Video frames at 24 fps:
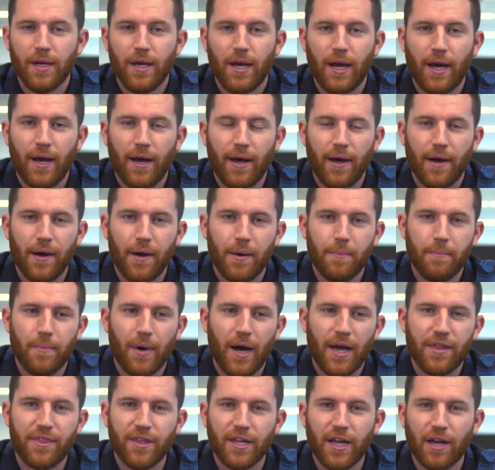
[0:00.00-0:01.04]

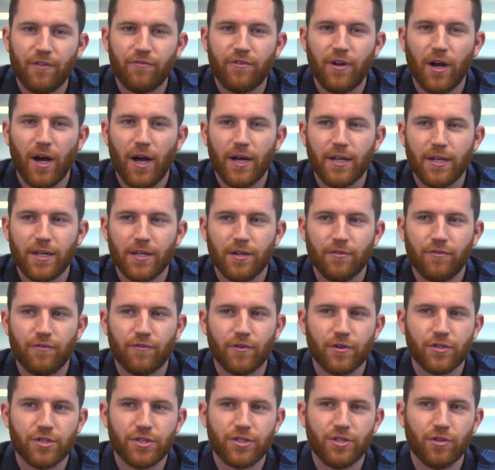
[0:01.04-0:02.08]
I think I've gotten in the
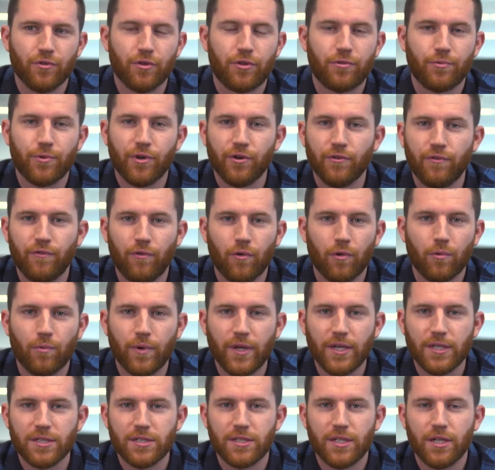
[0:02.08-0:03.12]
first 3 or 4
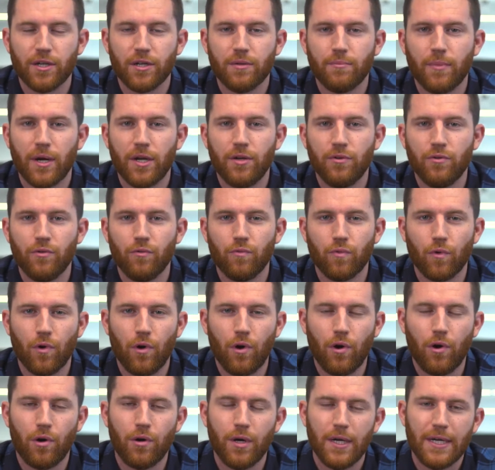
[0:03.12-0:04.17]
weeks here in my new
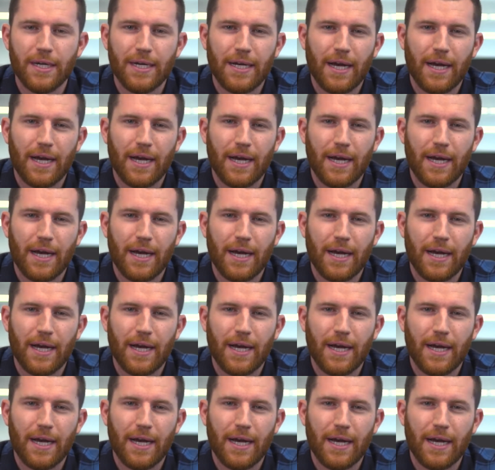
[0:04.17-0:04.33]
role